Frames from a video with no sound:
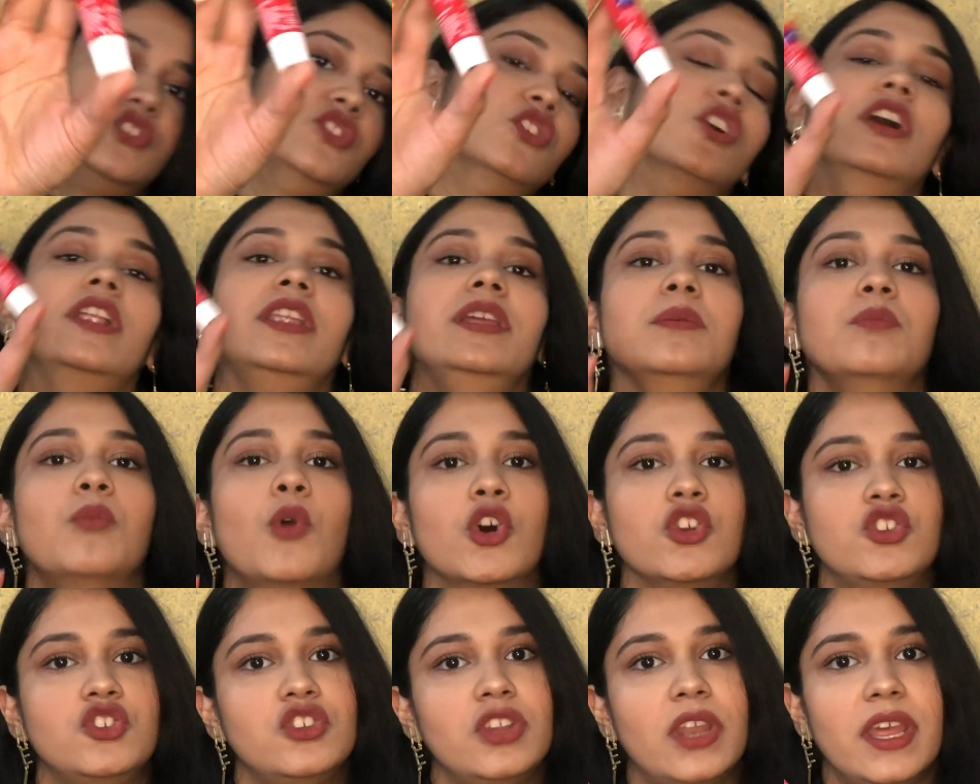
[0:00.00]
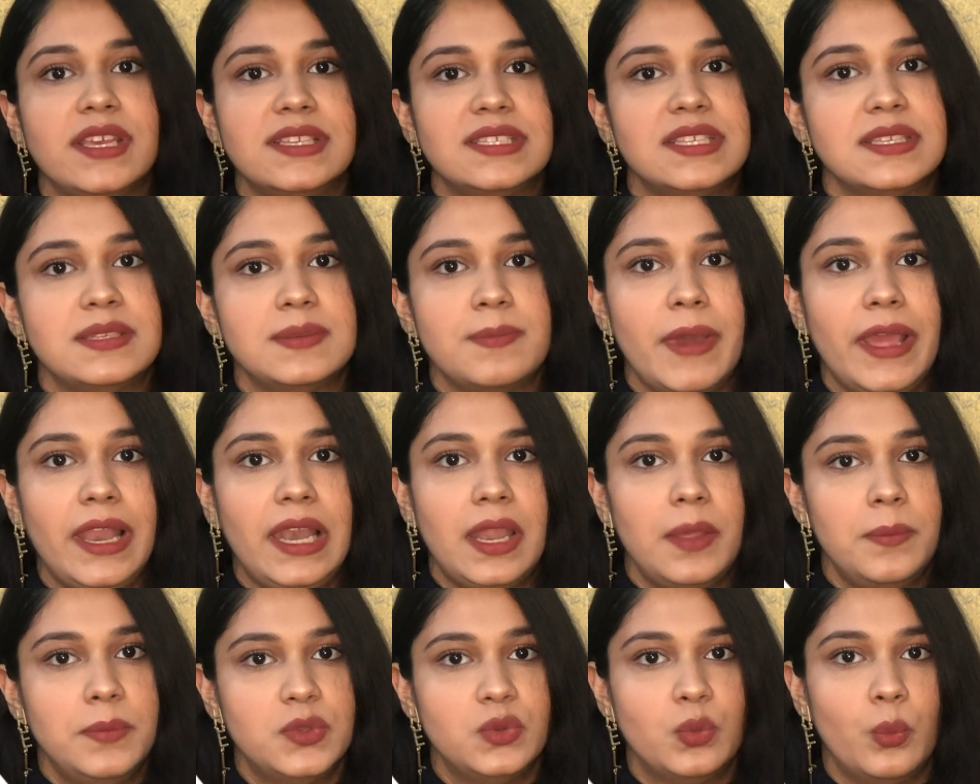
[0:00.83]
really moisturizes my
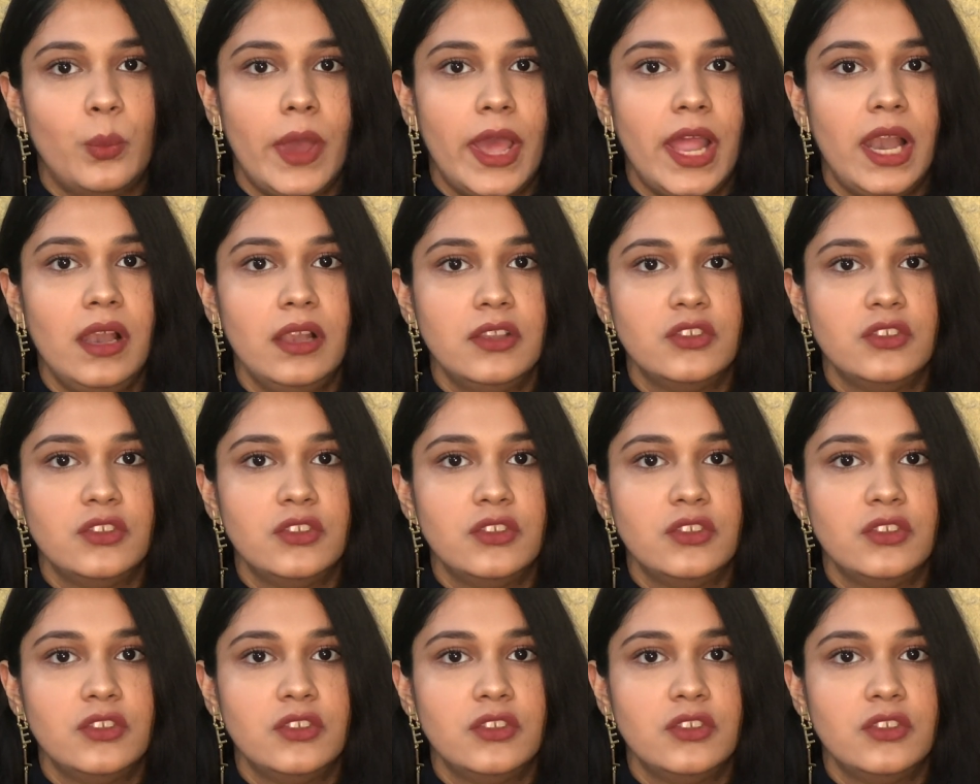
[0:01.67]
lips well.